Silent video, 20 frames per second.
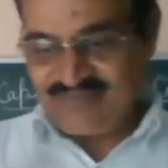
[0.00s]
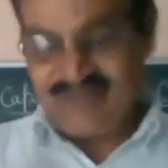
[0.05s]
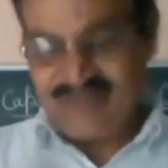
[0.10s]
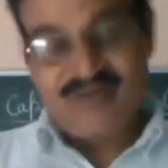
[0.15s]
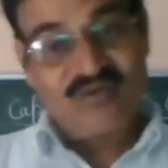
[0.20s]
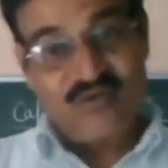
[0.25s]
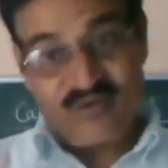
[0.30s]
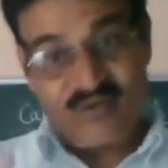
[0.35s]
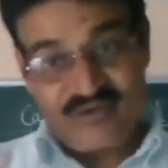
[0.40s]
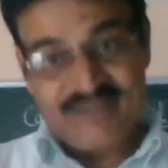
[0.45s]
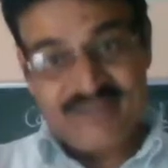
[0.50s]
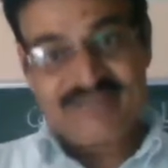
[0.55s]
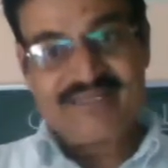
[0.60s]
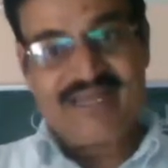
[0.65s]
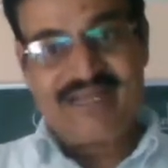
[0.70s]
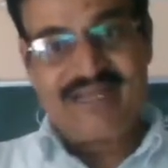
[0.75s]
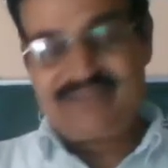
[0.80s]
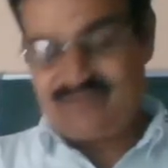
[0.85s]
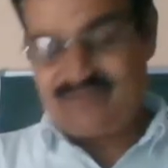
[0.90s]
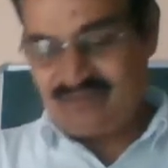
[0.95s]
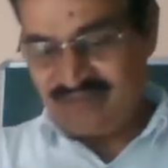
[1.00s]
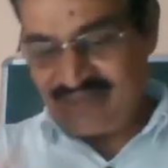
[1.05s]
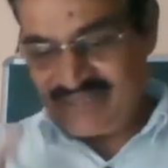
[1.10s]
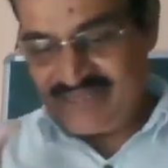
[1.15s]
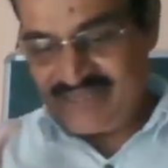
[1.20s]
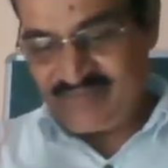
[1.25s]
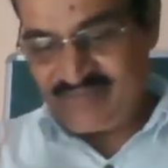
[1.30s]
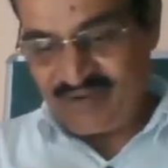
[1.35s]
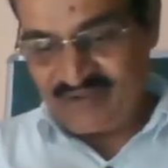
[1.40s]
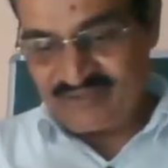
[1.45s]
courts and
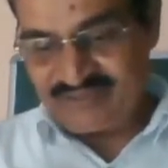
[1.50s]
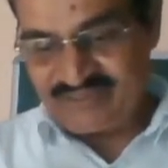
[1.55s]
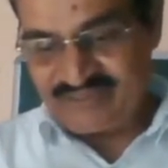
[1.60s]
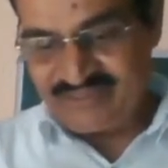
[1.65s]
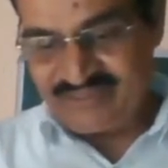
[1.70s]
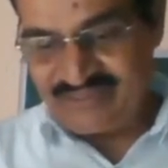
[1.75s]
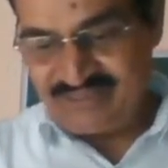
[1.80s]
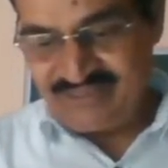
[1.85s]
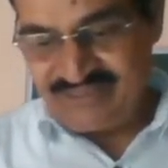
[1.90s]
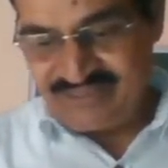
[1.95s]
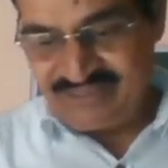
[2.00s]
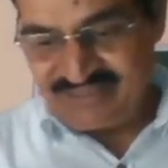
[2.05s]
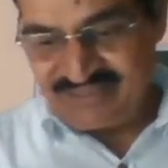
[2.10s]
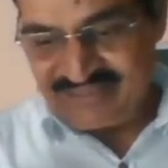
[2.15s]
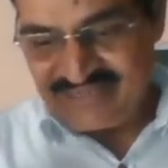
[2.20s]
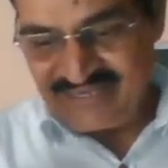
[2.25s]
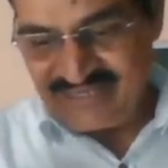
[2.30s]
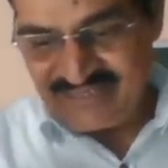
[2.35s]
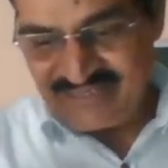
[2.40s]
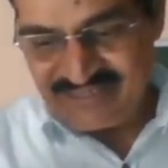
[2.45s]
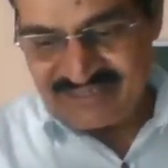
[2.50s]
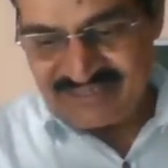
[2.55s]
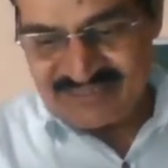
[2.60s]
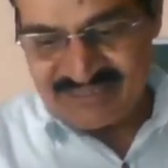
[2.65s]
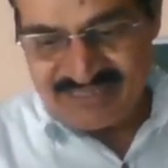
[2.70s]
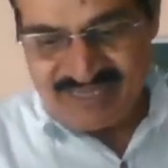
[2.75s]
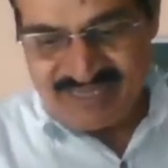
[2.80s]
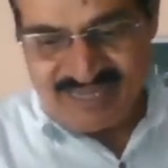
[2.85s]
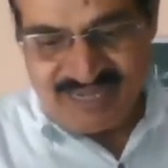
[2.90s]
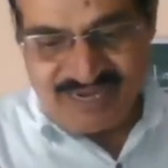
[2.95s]
about their
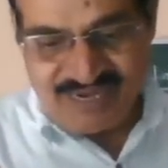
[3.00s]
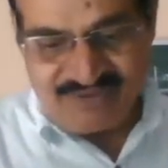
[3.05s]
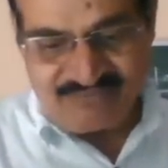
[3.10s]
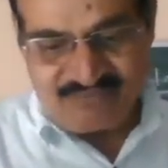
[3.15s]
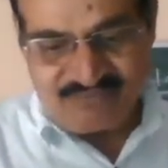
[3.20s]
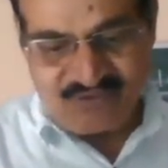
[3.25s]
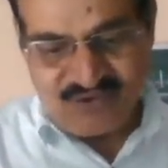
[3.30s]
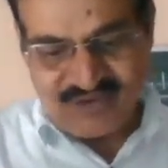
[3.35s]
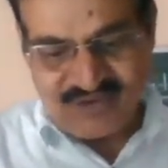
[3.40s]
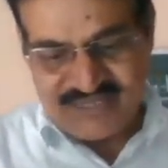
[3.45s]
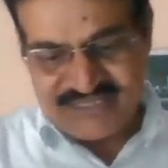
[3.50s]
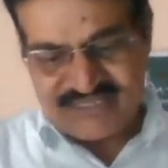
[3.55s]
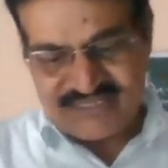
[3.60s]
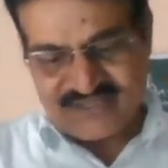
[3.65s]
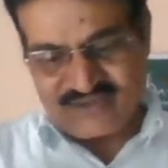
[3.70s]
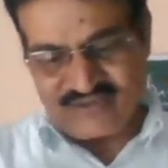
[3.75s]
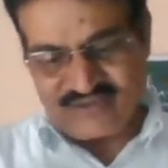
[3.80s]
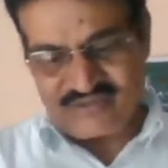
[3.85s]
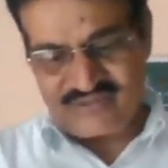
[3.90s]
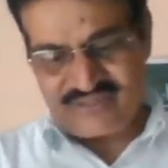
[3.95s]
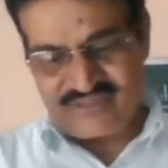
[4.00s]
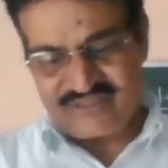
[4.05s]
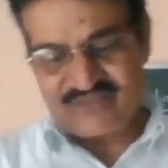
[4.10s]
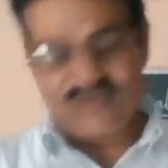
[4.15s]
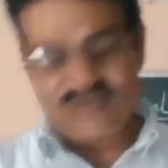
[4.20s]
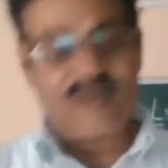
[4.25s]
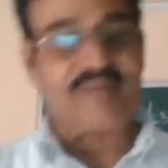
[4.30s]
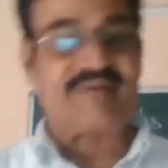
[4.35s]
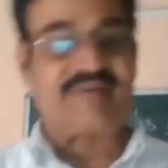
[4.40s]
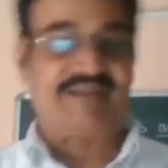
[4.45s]
grandness, and focused on the
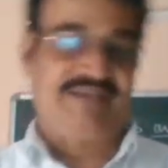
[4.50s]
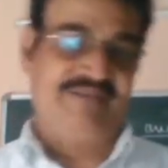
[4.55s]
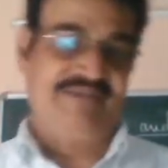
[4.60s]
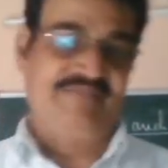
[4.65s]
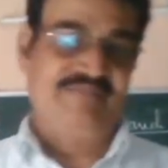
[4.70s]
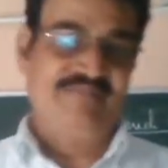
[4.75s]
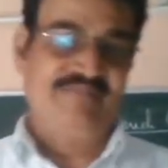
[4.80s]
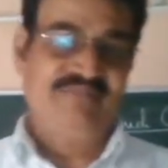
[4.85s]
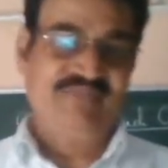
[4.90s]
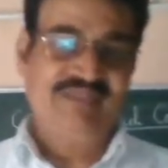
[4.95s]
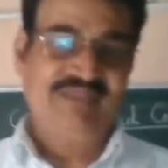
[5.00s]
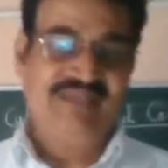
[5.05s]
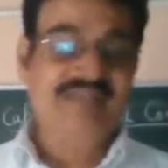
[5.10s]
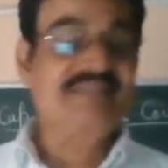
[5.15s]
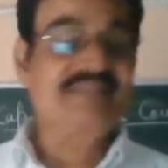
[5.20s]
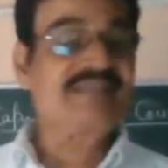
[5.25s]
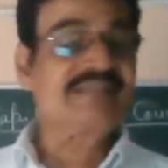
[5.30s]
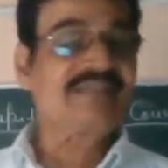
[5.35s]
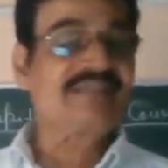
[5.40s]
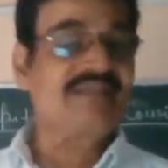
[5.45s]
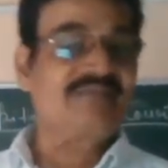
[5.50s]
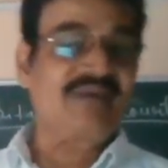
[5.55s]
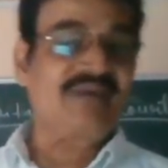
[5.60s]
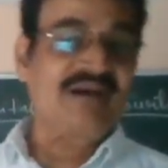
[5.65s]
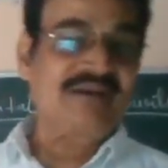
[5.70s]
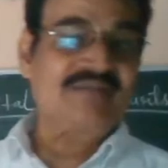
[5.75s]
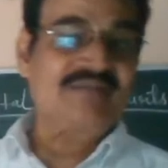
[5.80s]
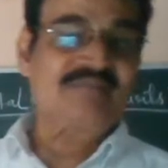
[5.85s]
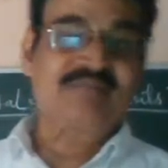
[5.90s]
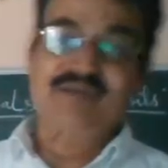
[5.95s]
sovereign. In the
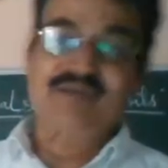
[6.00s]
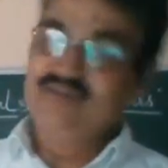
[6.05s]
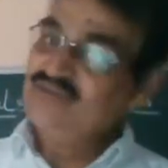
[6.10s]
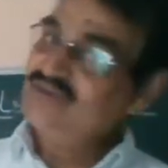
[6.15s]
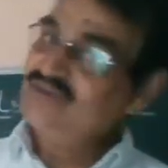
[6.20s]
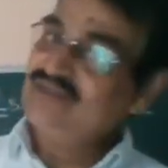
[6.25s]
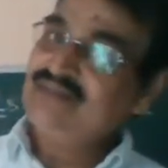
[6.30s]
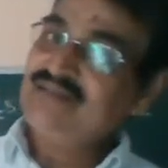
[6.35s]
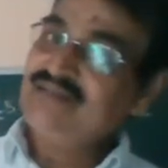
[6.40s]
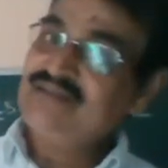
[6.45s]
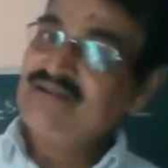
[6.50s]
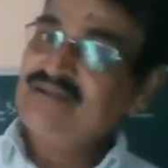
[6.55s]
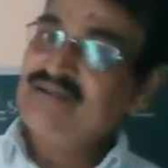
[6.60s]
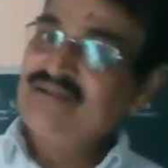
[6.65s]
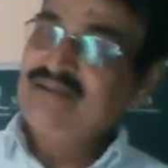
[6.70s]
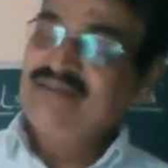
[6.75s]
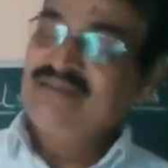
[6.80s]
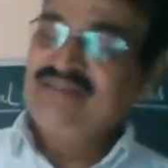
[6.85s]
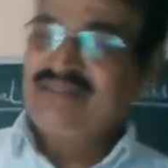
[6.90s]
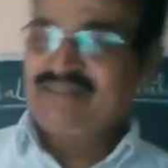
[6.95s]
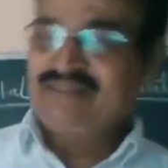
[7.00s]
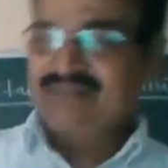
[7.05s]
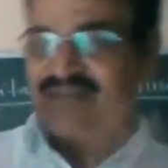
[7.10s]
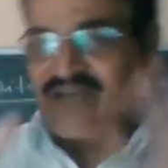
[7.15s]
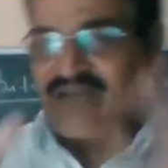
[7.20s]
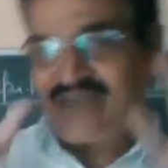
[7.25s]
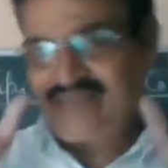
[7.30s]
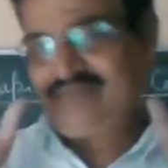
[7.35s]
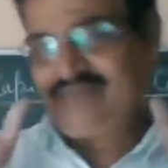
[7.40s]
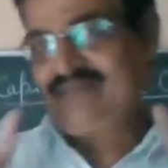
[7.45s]
Darbar, particularly,
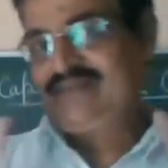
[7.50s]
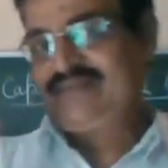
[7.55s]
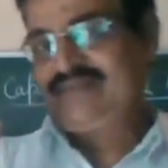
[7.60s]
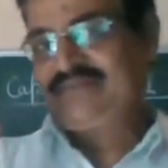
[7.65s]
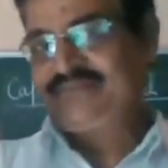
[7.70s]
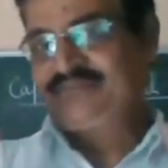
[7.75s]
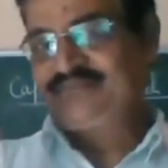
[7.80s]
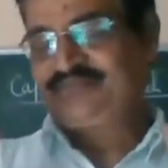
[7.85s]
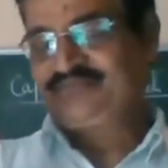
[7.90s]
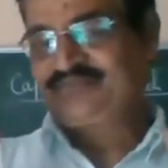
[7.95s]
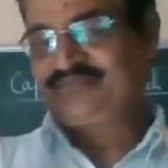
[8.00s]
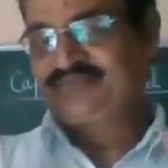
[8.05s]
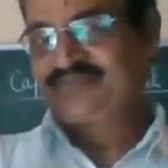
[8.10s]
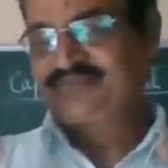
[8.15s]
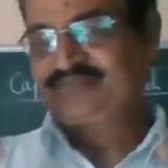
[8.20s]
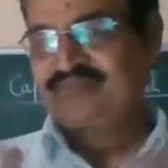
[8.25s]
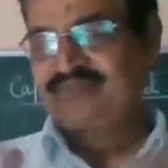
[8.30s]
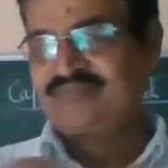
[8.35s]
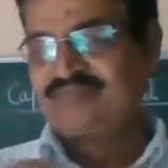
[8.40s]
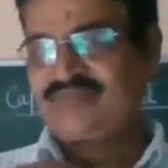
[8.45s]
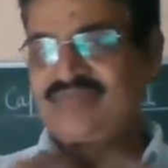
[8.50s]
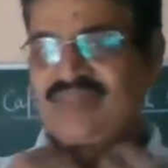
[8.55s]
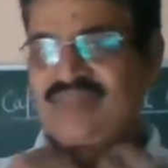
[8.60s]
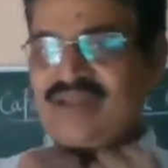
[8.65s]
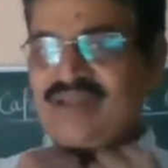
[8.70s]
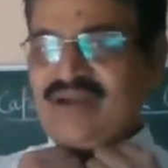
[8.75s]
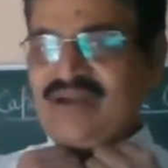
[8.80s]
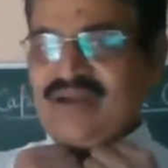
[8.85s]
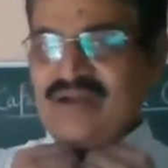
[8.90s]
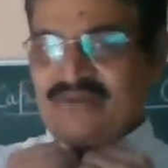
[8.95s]
entire
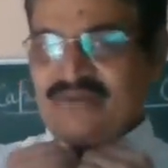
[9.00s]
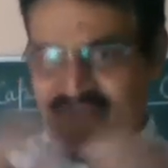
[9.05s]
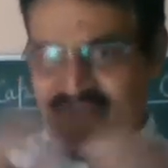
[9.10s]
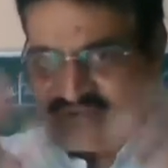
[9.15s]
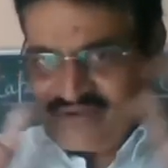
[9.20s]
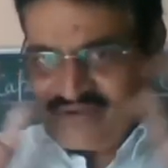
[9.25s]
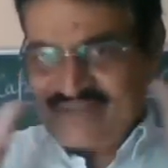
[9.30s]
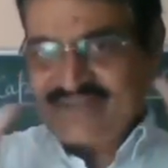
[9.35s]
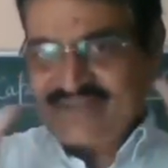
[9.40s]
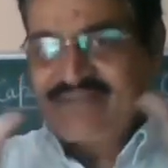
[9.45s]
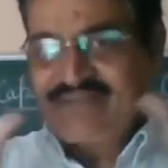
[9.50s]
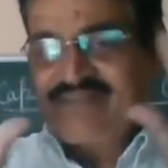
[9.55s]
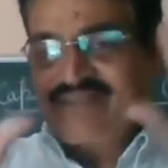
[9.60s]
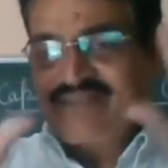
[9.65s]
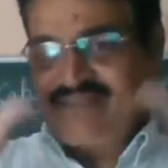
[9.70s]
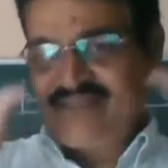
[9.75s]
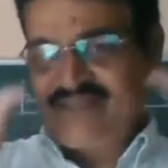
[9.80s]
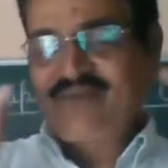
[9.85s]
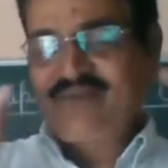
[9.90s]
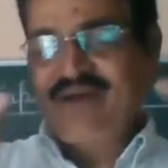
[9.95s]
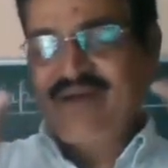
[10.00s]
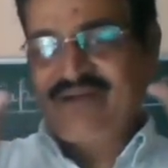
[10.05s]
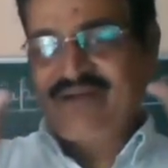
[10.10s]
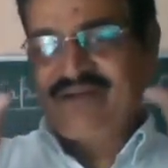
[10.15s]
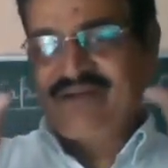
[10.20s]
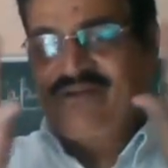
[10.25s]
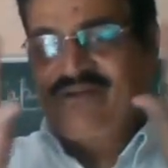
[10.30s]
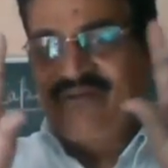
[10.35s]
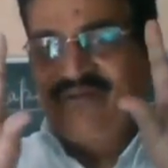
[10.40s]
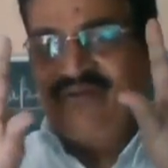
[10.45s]
focus in the Darbar
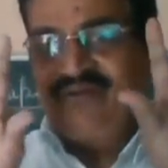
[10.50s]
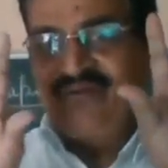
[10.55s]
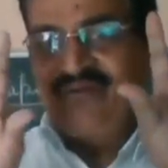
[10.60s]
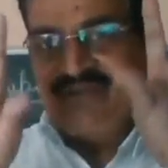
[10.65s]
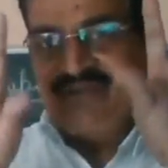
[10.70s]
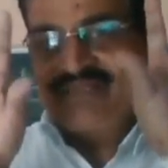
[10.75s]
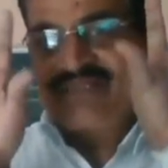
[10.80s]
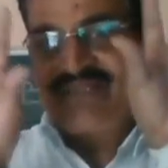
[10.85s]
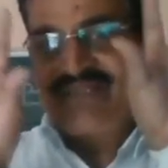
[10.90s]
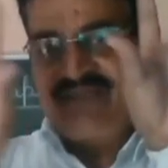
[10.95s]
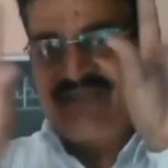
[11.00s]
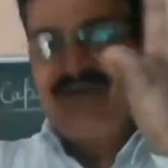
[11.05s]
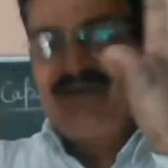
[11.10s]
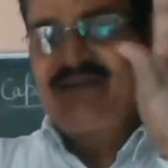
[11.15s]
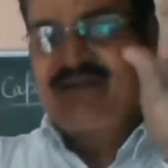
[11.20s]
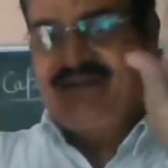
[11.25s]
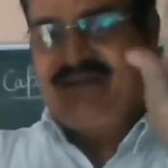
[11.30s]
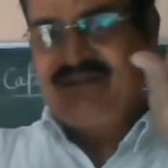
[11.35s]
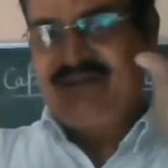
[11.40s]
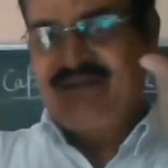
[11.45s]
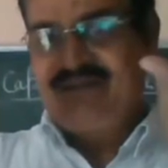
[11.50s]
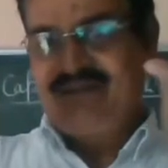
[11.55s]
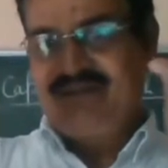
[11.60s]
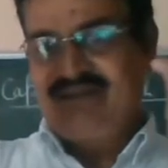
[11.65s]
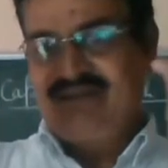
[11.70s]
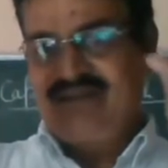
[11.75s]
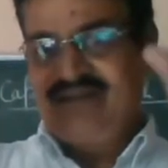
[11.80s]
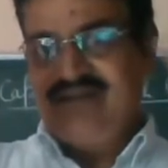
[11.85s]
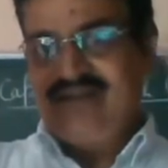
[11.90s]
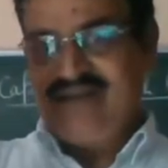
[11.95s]
was given
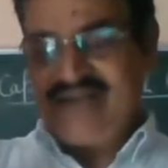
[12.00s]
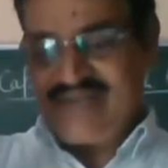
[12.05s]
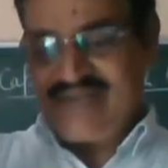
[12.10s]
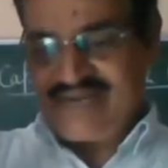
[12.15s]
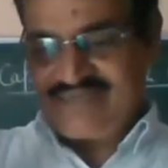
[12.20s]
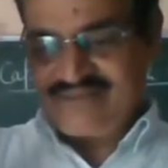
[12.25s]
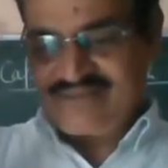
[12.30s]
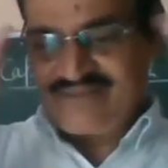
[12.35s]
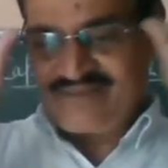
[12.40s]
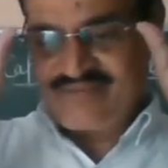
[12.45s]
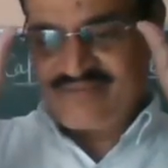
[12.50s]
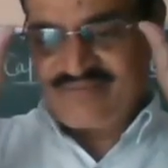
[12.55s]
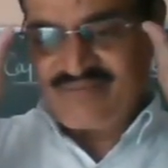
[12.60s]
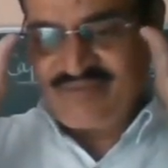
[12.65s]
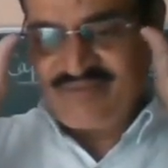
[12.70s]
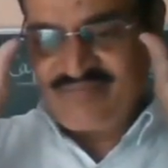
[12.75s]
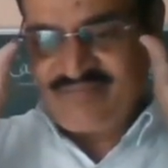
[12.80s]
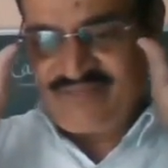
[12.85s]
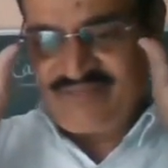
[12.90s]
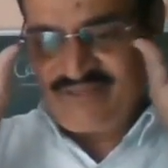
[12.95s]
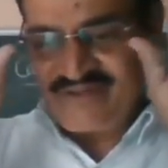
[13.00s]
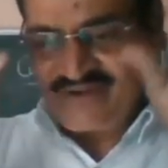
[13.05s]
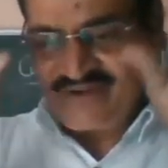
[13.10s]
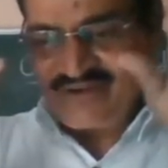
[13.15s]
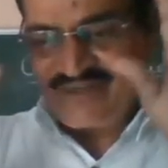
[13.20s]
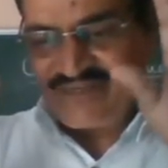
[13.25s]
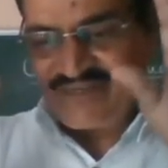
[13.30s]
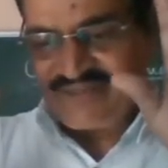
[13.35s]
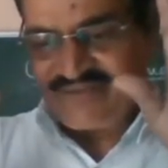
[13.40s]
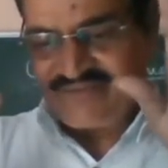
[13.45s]
and mirrored